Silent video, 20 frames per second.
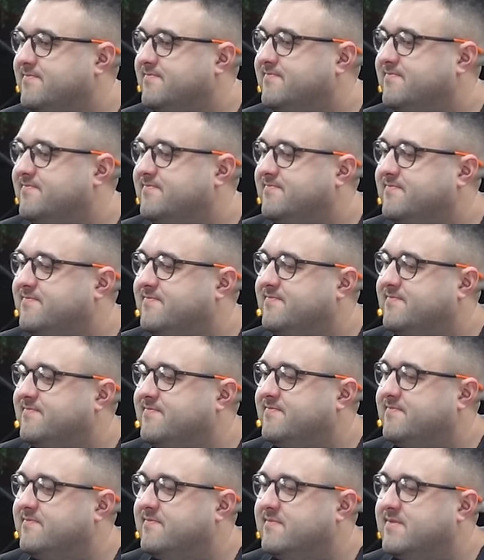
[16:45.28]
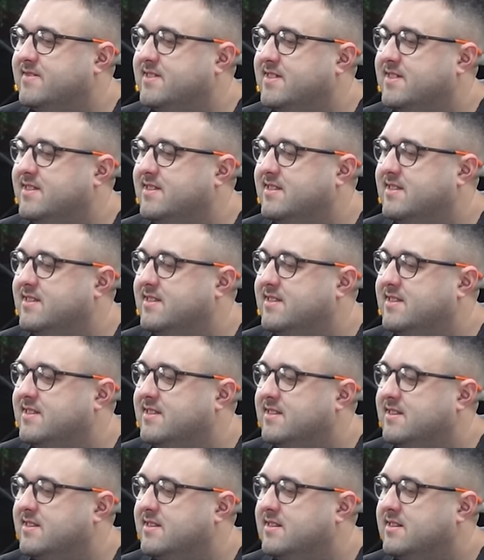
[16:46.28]

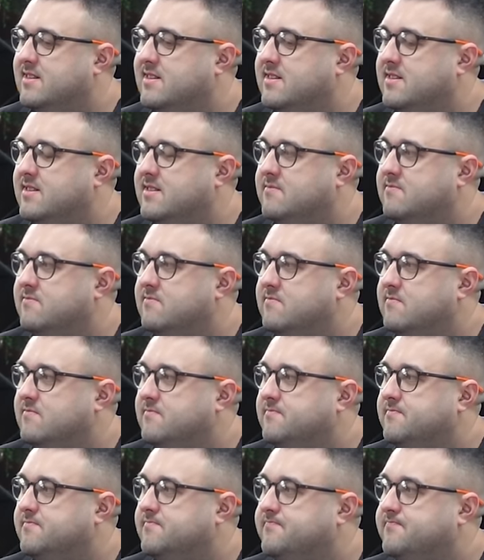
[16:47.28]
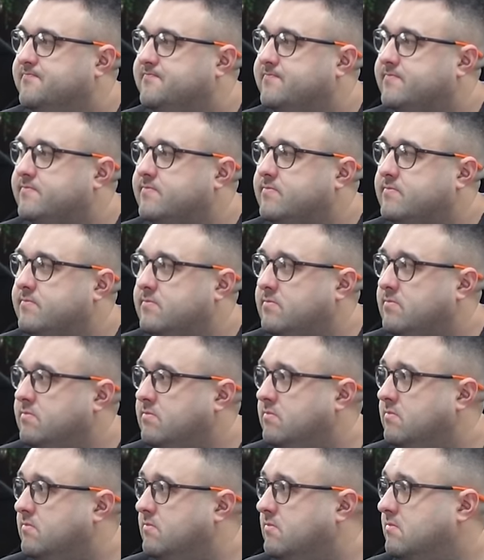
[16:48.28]

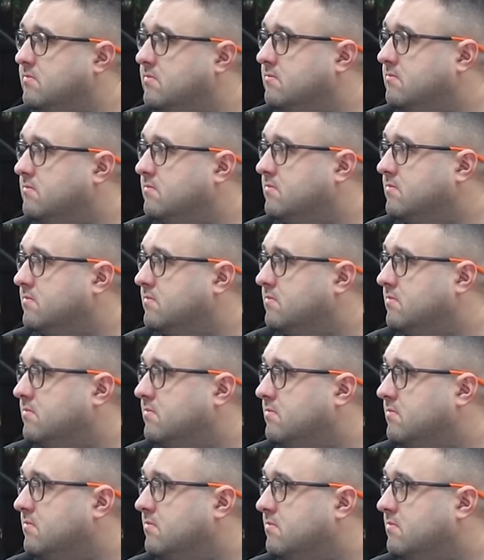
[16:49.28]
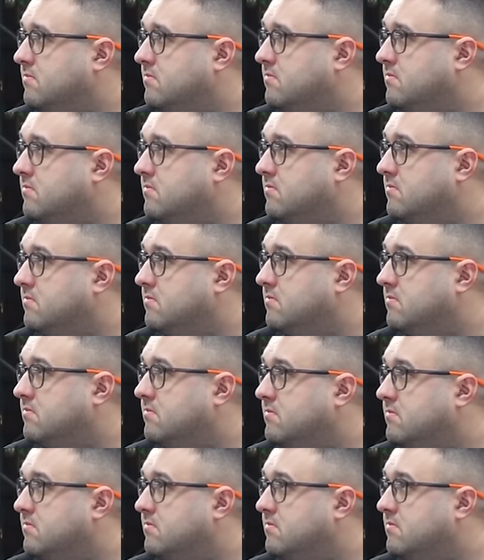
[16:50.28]
No words are spoken by the person on screen.